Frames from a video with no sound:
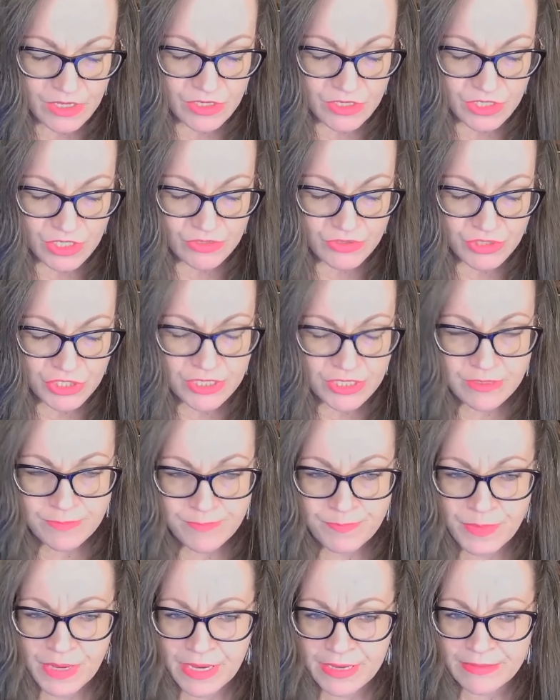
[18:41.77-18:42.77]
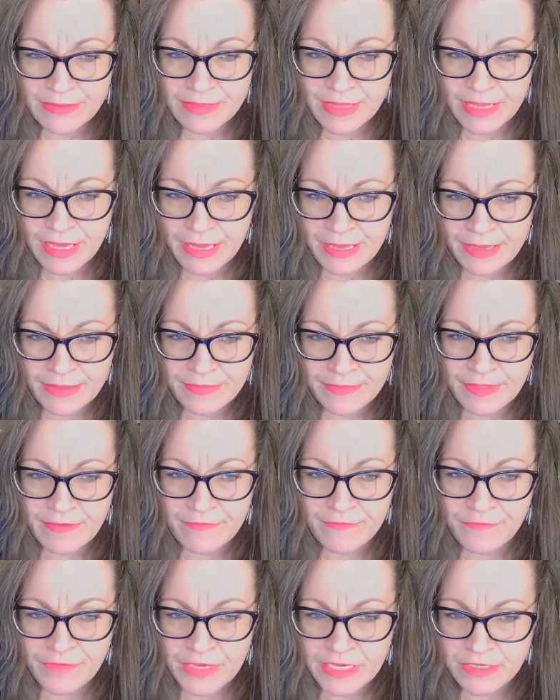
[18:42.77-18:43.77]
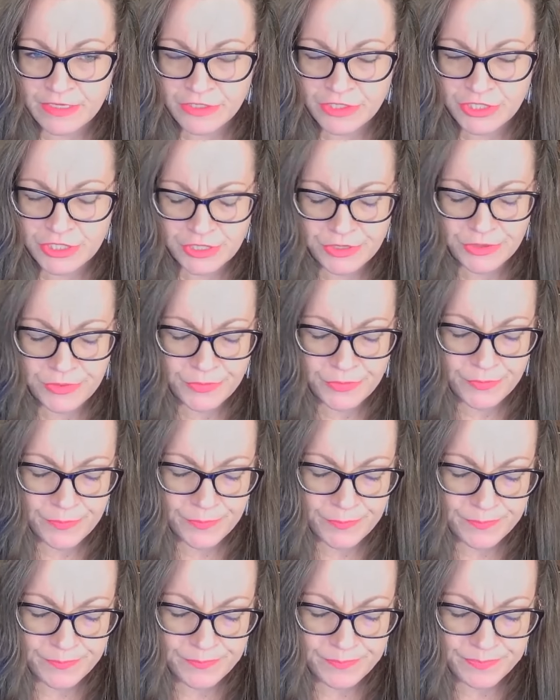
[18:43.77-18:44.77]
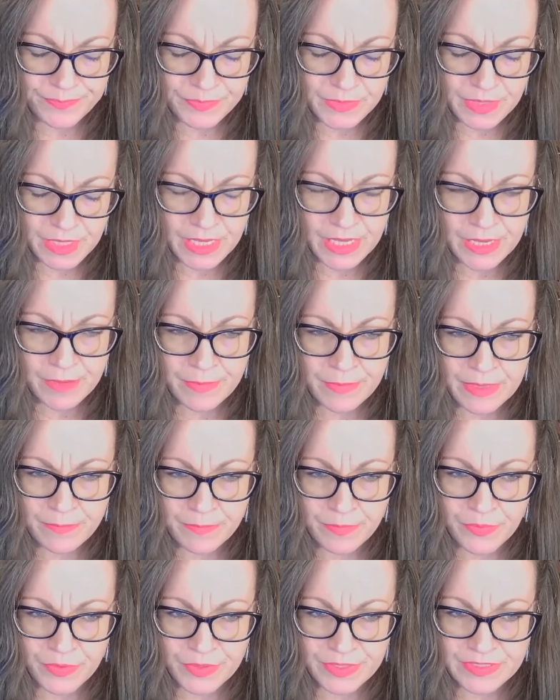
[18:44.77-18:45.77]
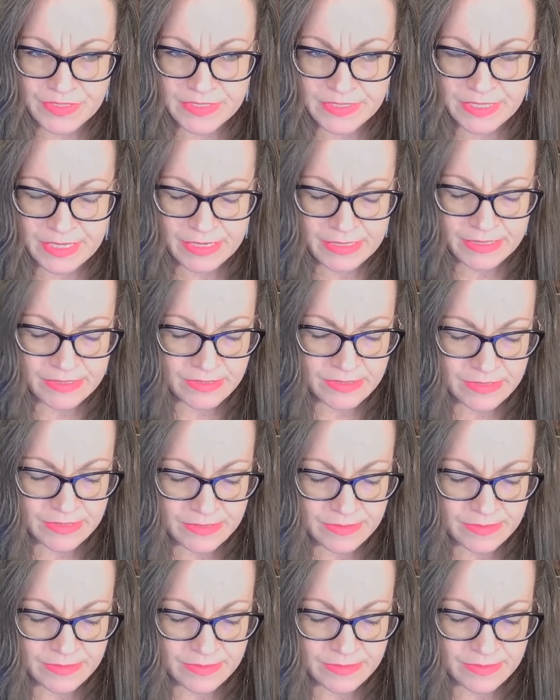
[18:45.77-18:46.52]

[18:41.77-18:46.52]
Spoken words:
You shouldn't bite the hand that feeds you, M.M. Princess.